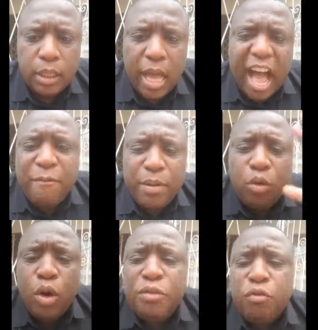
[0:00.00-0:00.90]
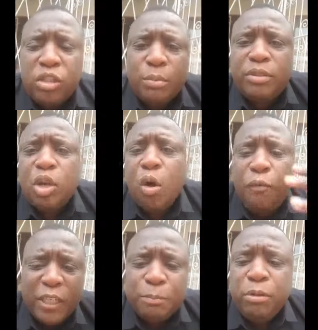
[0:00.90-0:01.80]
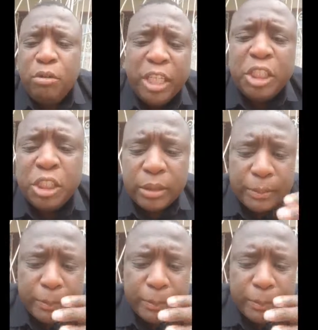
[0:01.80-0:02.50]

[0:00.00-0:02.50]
I've been going through some self-exploration.